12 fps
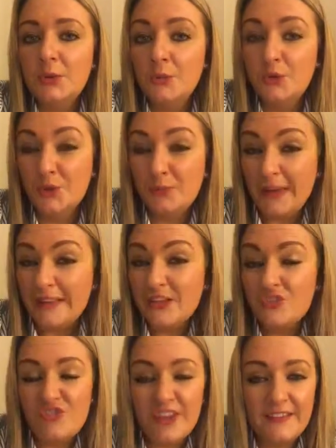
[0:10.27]
When your mind
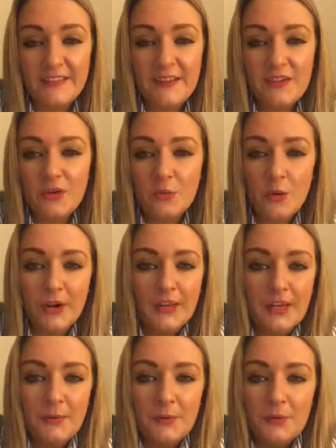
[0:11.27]
is racing and you're
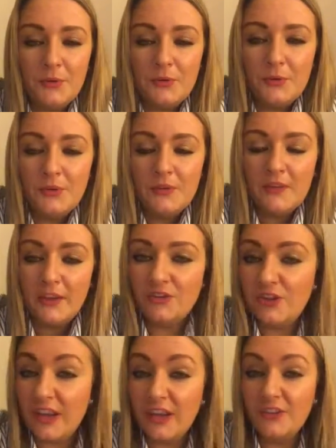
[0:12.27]
worrying about
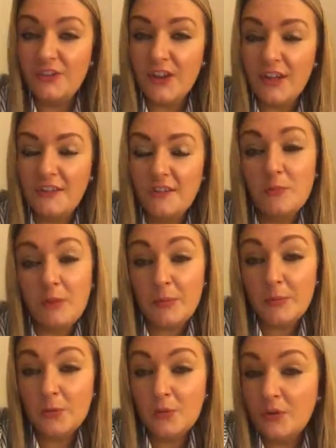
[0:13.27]
situations,
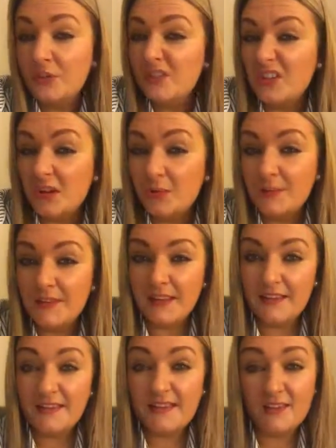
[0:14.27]
people,
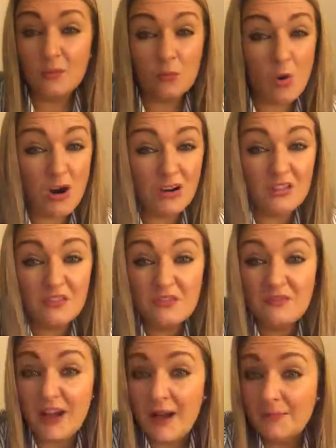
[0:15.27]
circumstances, work,
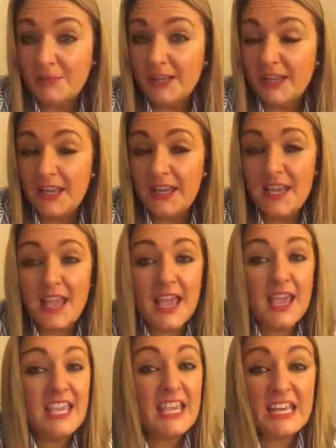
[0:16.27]
family,
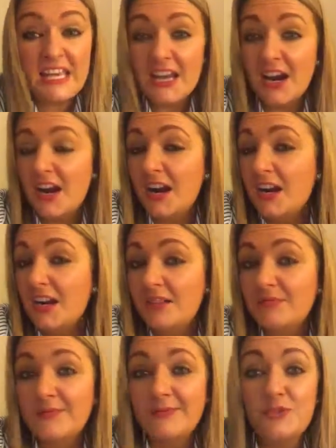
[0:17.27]
career,
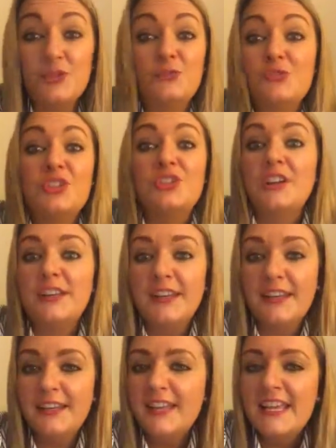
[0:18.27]

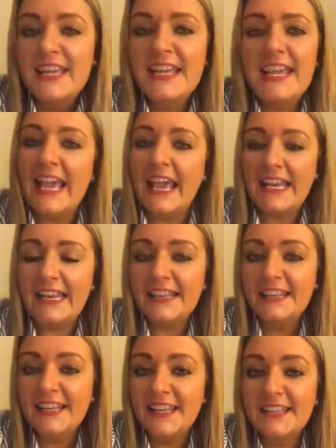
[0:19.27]
studying,
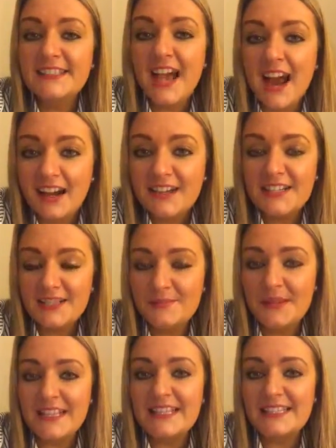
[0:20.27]
anything, it's hard to
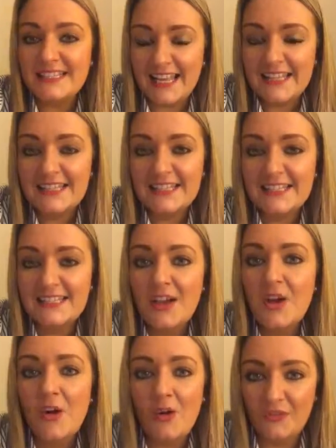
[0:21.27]
make sense
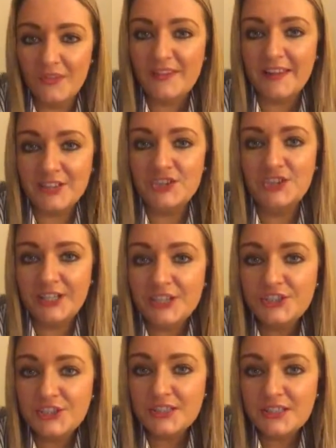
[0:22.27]
of
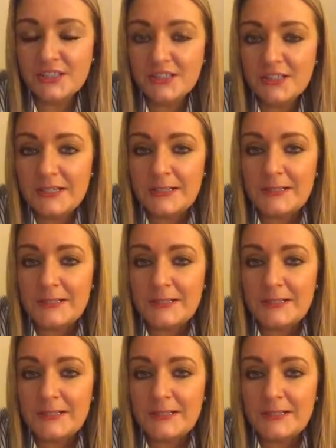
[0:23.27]
situations.